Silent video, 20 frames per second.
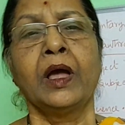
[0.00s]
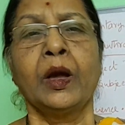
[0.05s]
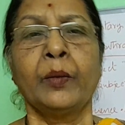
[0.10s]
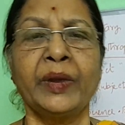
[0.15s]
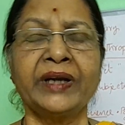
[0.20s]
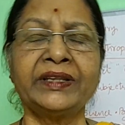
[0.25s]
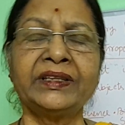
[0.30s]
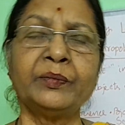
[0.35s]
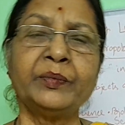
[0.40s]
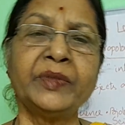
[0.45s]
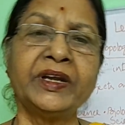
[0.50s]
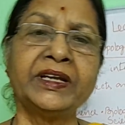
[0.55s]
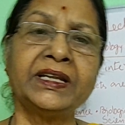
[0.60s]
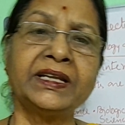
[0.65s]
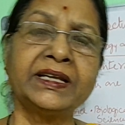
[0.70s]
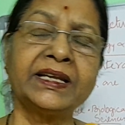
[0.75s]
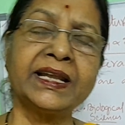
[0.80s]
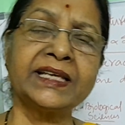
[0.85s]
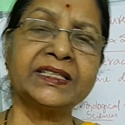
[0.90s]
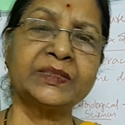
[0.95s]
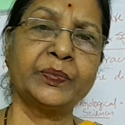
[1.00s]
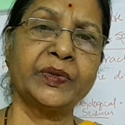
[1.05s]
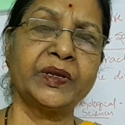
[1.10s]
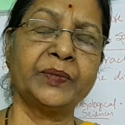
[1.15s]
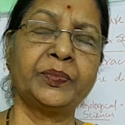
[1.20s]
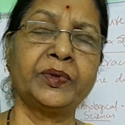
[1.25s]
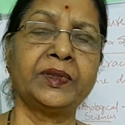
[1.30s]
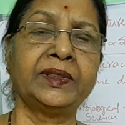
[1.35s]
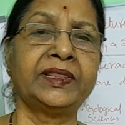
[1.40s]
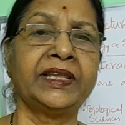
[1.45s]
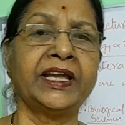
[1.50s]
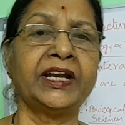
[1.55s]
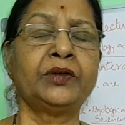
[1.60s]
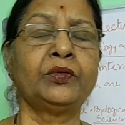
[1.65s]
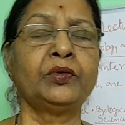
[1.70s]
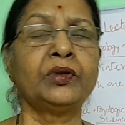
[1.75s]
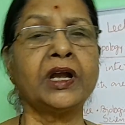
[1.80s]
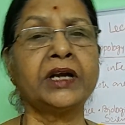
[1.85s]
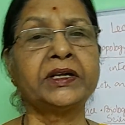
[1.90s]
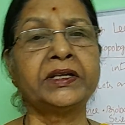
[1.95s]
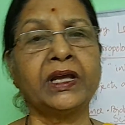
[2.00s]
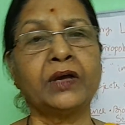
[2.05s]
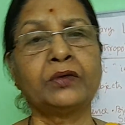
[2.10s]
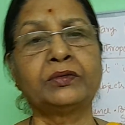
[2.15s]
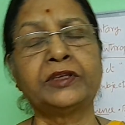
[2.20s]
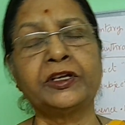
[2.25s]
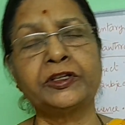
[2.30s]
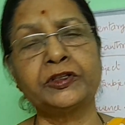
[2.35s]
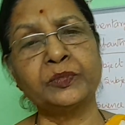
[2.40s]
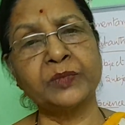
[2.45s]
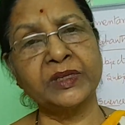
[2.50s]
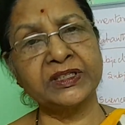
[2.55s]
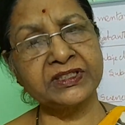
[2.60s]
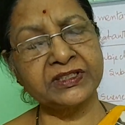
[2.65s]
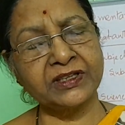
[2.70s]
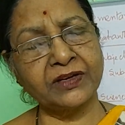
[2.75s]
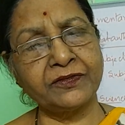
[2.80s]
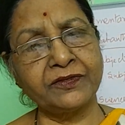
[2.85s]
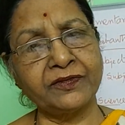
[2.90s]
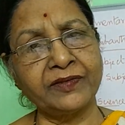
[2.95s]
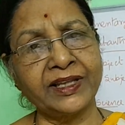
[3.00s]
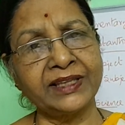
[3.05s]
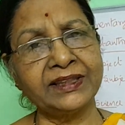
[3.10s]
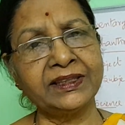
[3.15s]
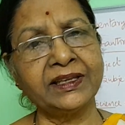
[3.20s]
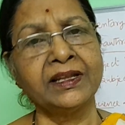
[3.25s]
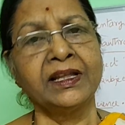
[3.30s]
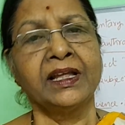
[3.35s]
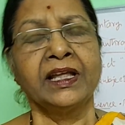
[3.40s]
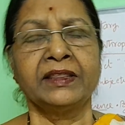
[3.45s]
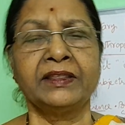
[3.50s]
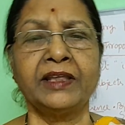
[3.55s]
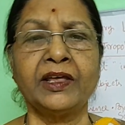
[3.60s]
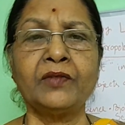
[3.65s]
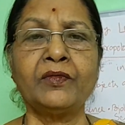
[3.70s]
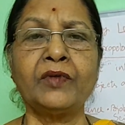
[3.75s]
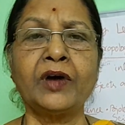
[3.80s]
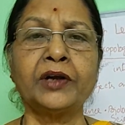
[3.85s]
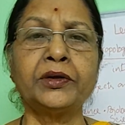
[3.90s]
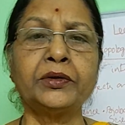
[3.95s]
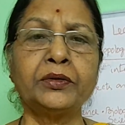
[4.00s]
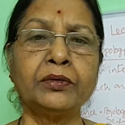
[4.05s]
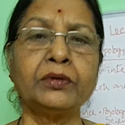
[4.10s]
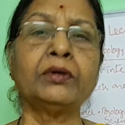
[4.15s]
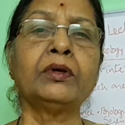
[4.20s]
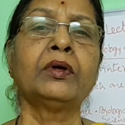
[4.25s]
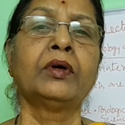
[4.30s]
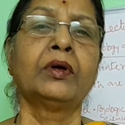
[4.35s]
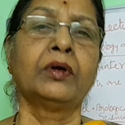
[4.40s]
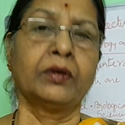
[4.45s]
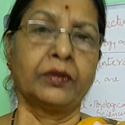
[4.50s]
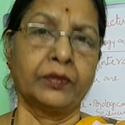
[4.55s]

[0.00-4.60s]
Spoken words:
But the middle class people, they do not have that much of wealth. They want to